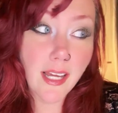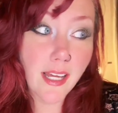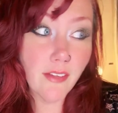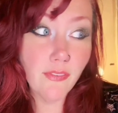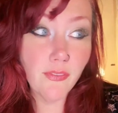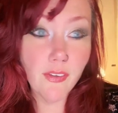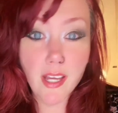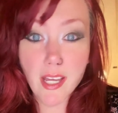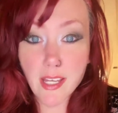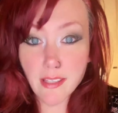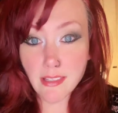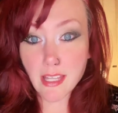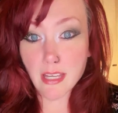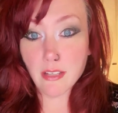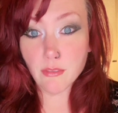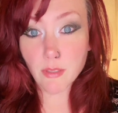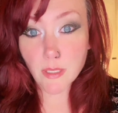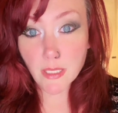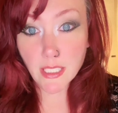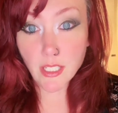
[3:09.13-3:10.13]
And I
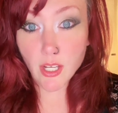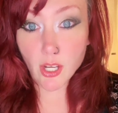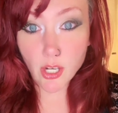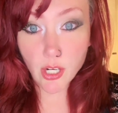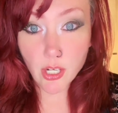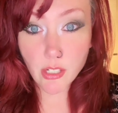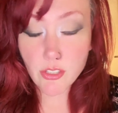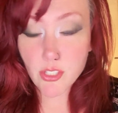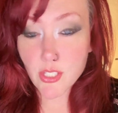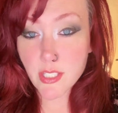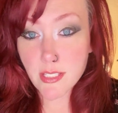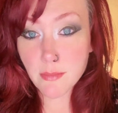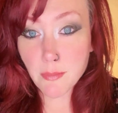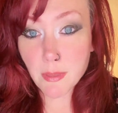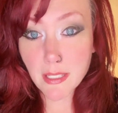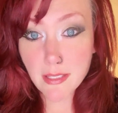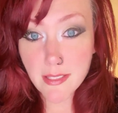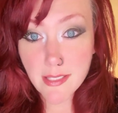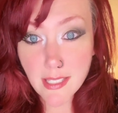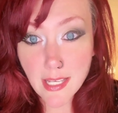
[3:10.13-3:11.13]
find that really hard
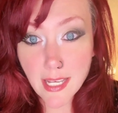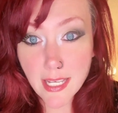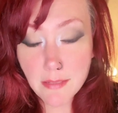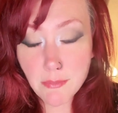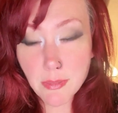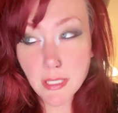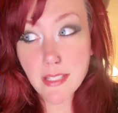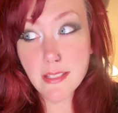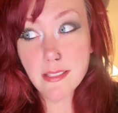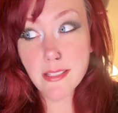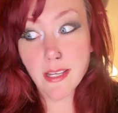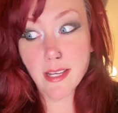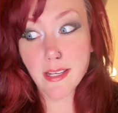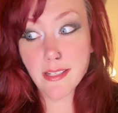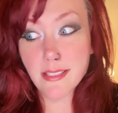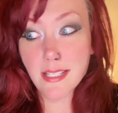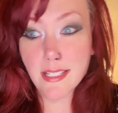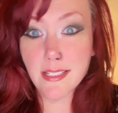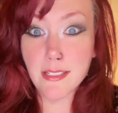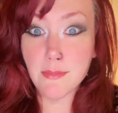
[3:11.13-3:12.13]
just to pick a side
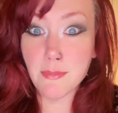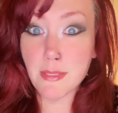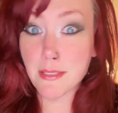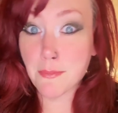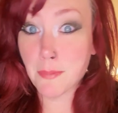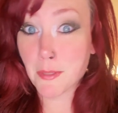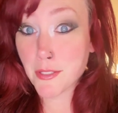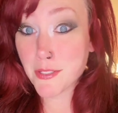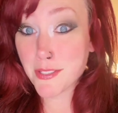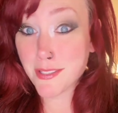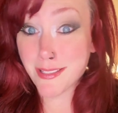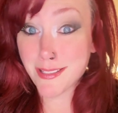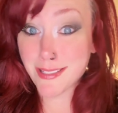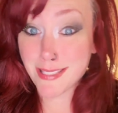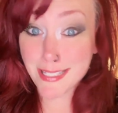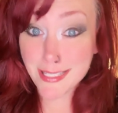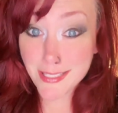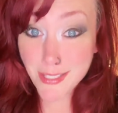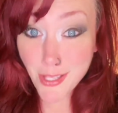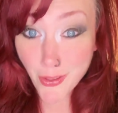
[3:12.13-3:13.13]
because I tend to be the
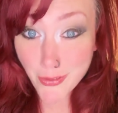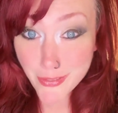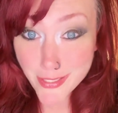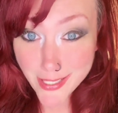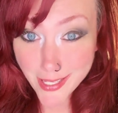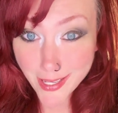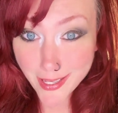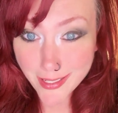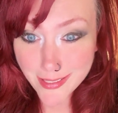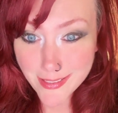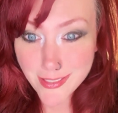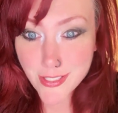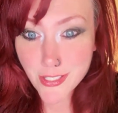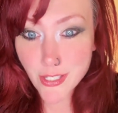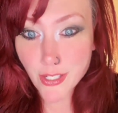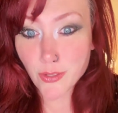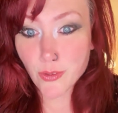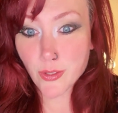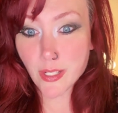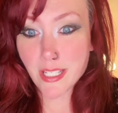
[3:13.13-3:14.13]
person that sees all sides.